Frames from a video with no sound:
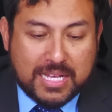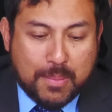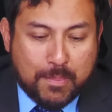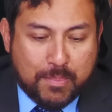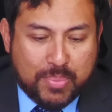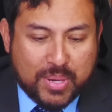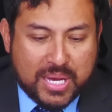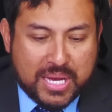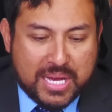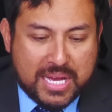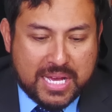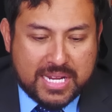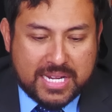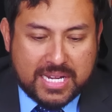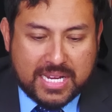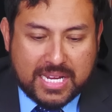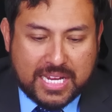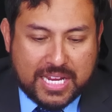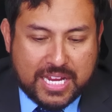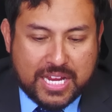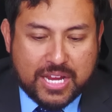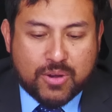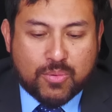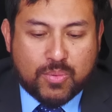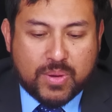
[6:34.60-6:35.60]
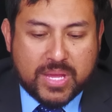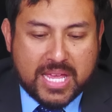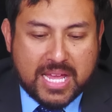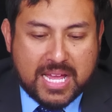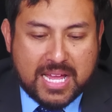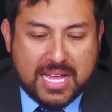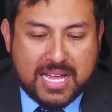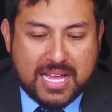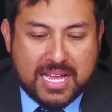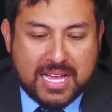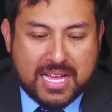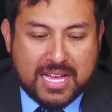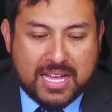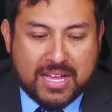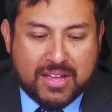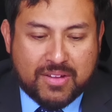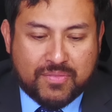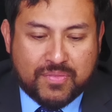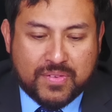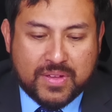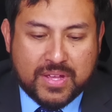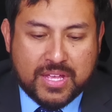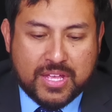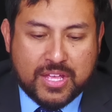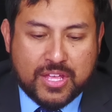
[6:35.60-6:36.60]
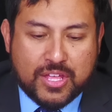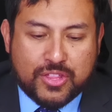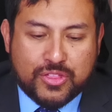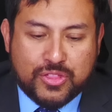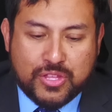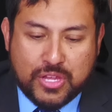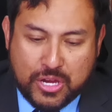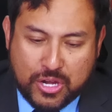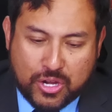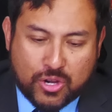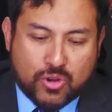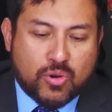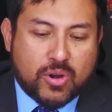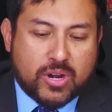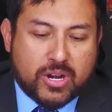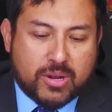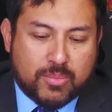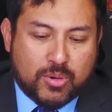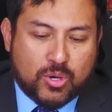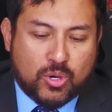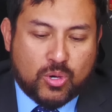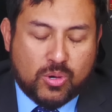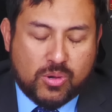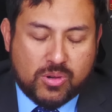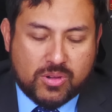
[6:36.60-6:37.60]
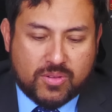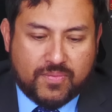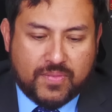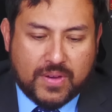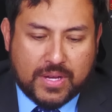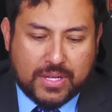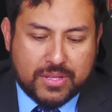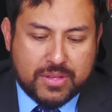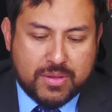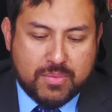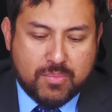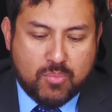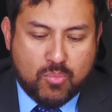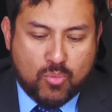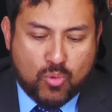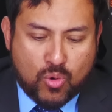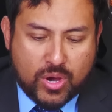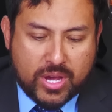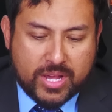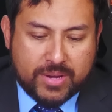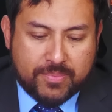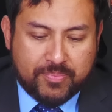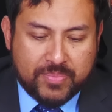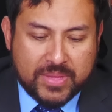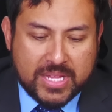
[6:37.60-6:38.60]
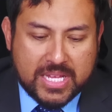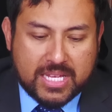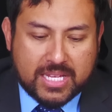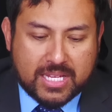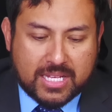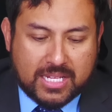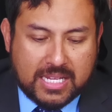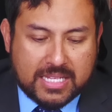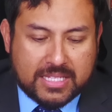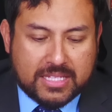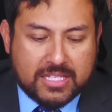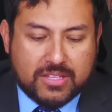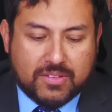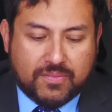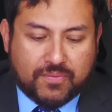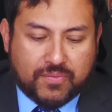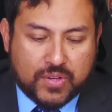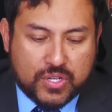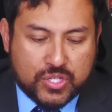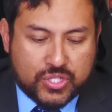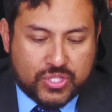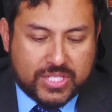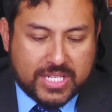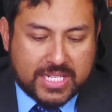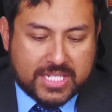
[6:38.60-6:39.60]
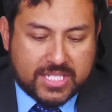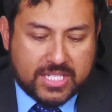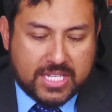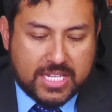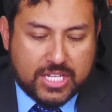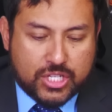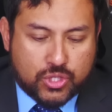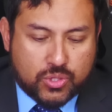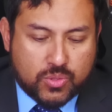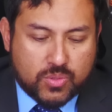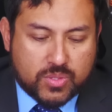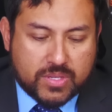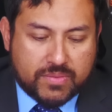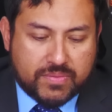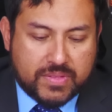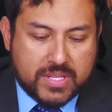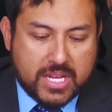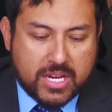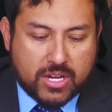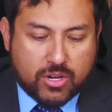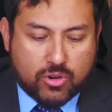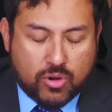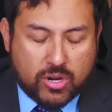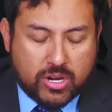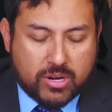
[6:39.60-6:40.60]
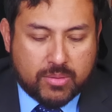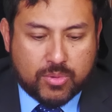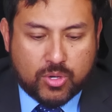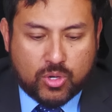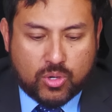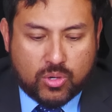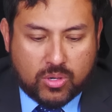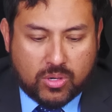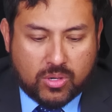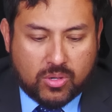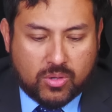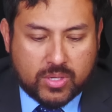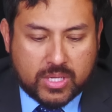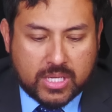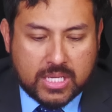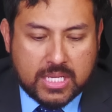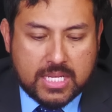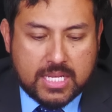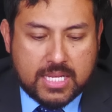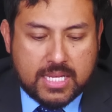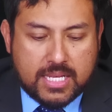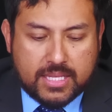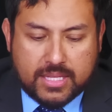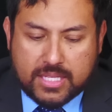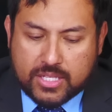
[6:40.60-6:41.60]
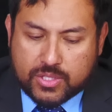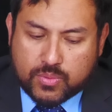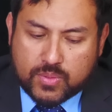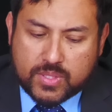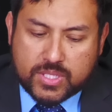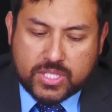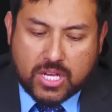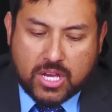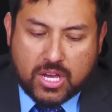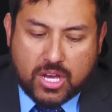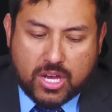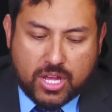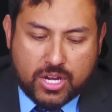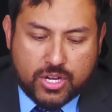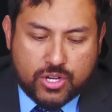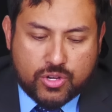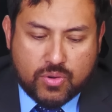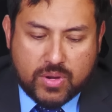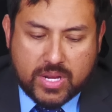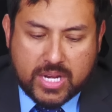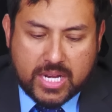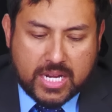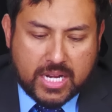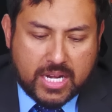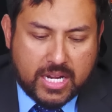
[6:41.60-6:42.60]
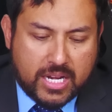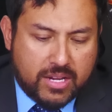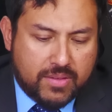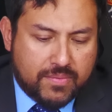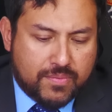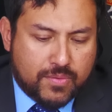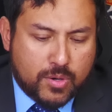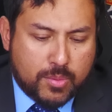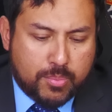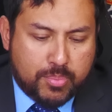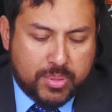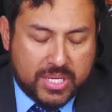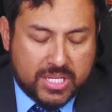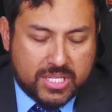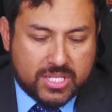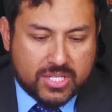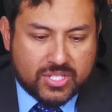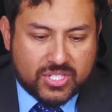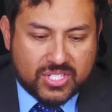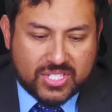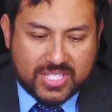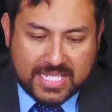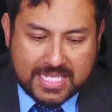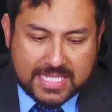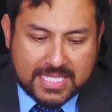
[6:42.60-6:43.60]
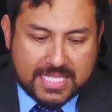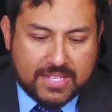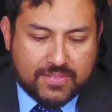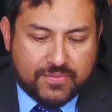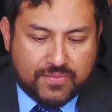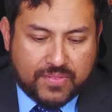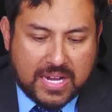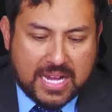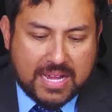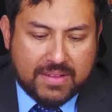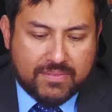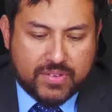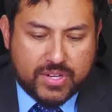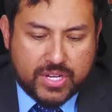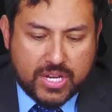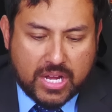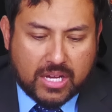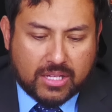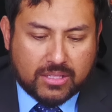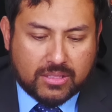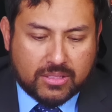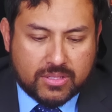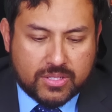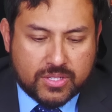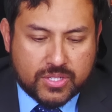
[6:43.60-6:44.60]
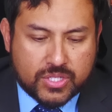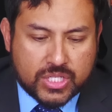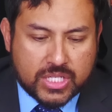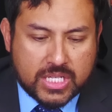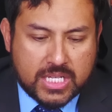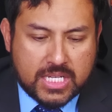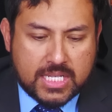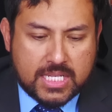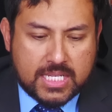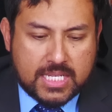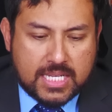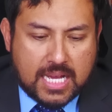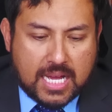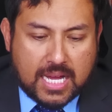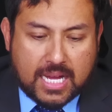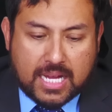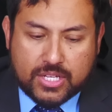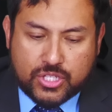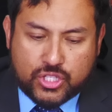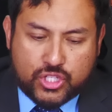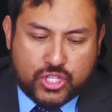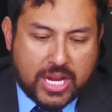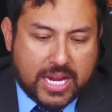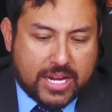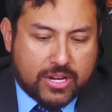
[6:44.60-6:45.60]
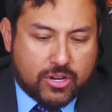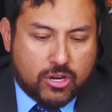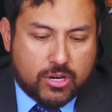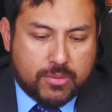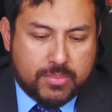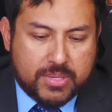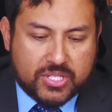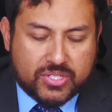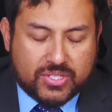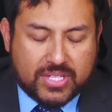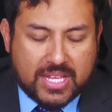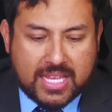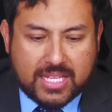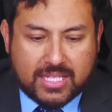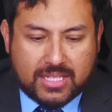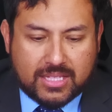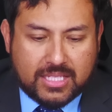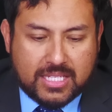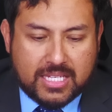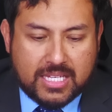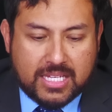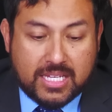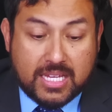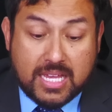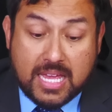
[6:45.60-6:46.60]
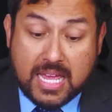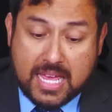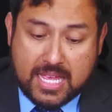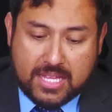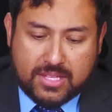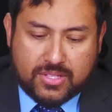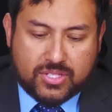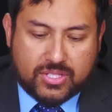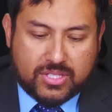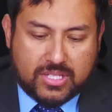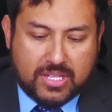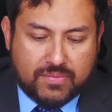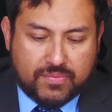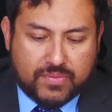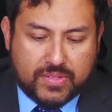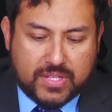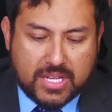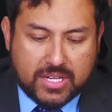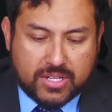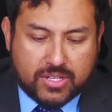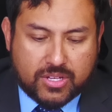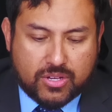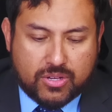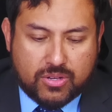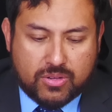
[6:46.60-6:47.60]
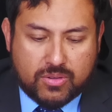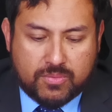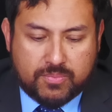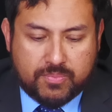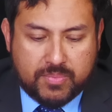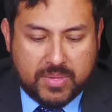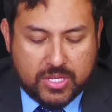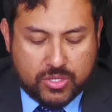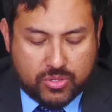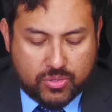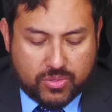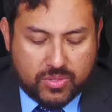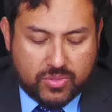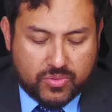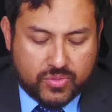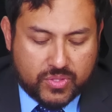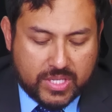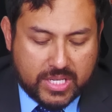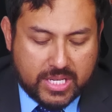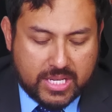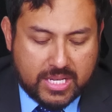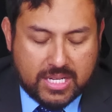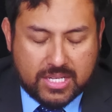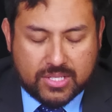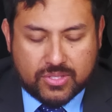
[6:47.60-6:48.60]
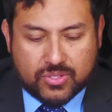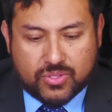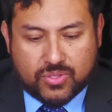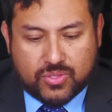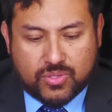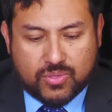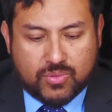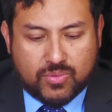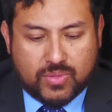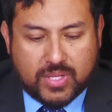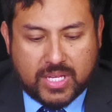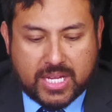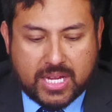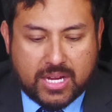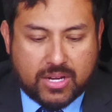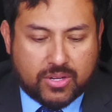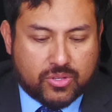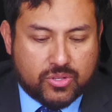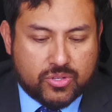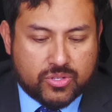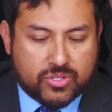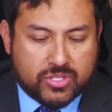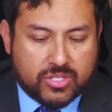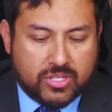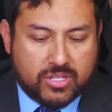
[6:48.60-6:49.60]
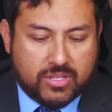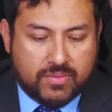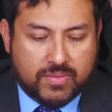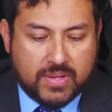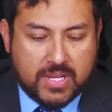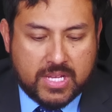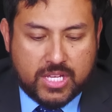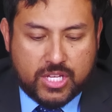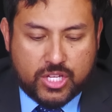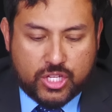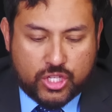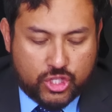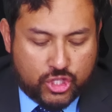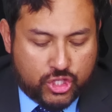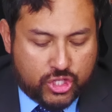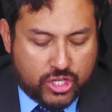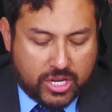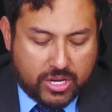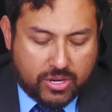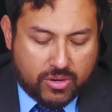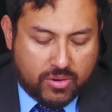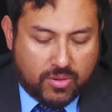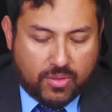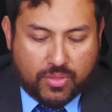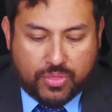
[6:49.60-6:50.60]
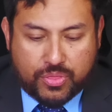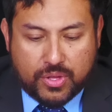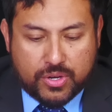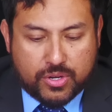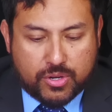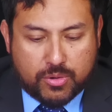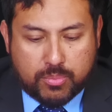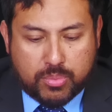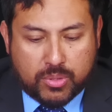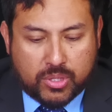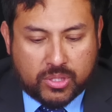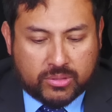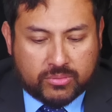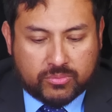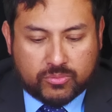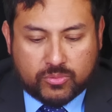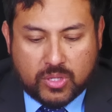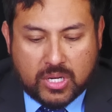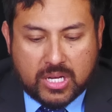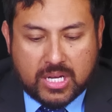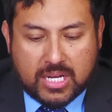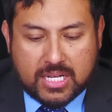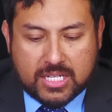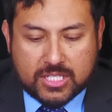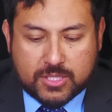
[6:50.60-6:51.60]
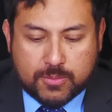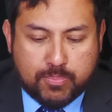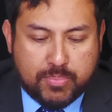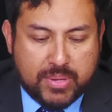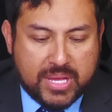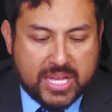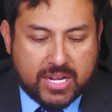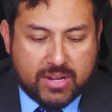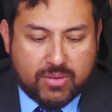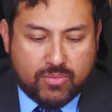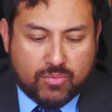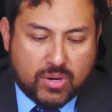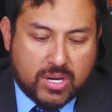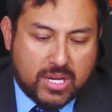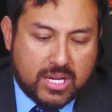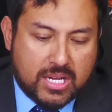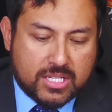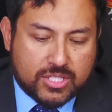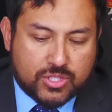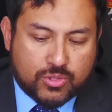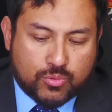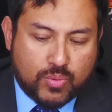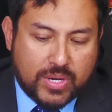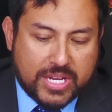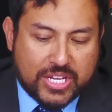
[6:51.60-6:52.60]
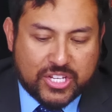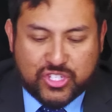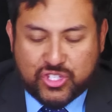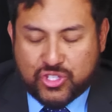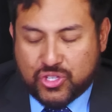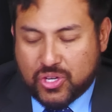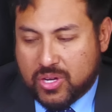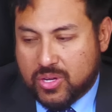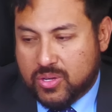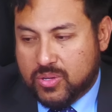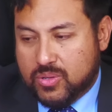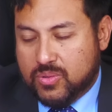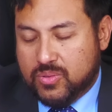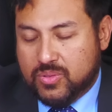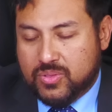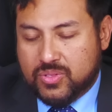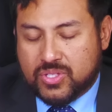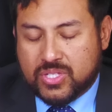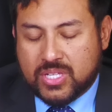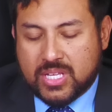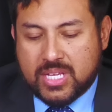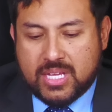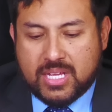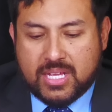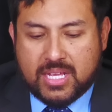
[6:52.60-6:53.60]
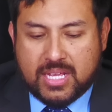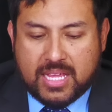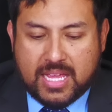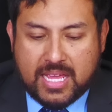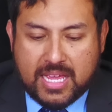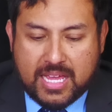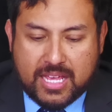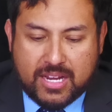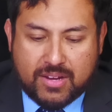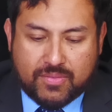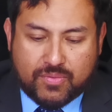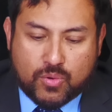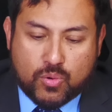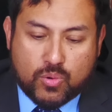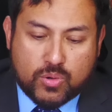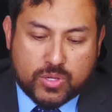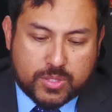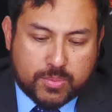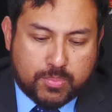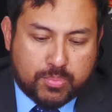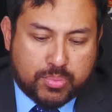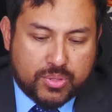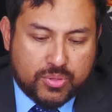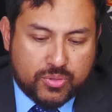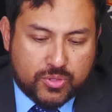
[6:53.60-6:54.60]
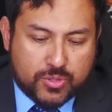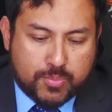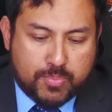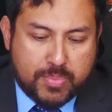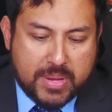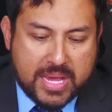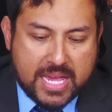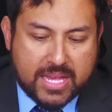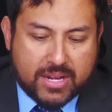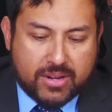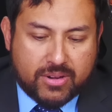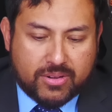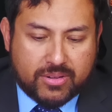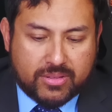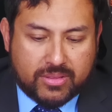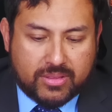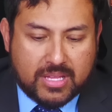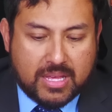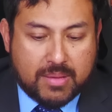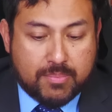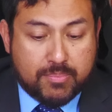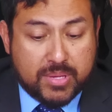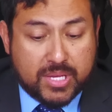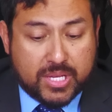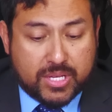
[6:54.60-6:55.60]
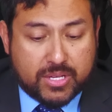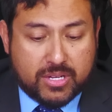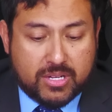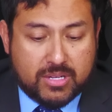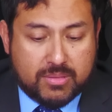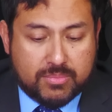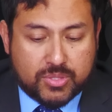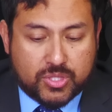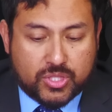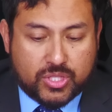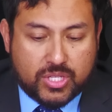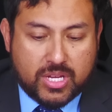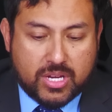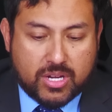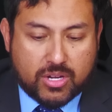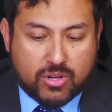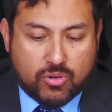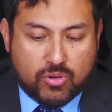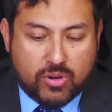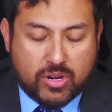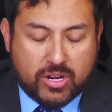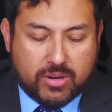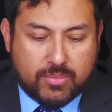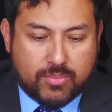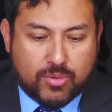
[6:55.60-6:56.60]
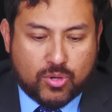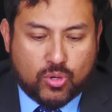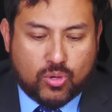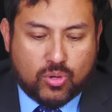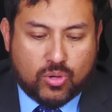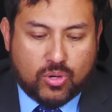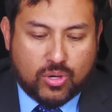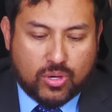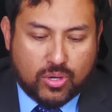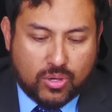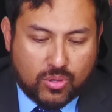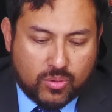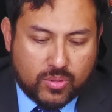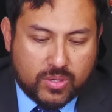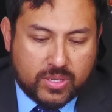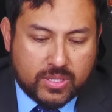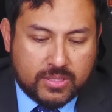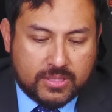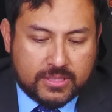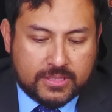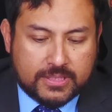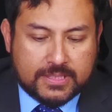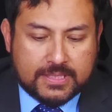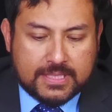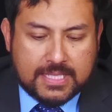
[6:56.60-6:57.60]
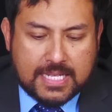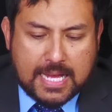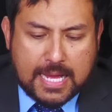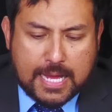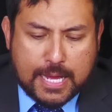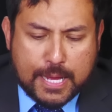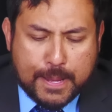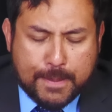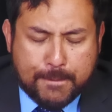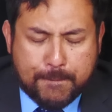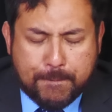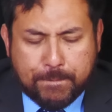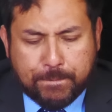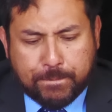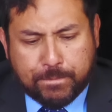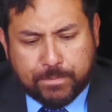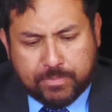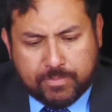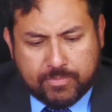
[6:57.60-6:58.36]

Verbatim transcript: But here we have The Incredible Hulk Volume 1, collecting the first six issues of The Incredible Hulk. This one's 184 pages, $65. Uh, Jack Kirby, Stan Lee, and Steve Ditko introducing us to the characters of General Thunderbolt Ross, Betty Ross, Rick Jones, and of course Bruce Banner that becomes the Incredible Hulk. Um,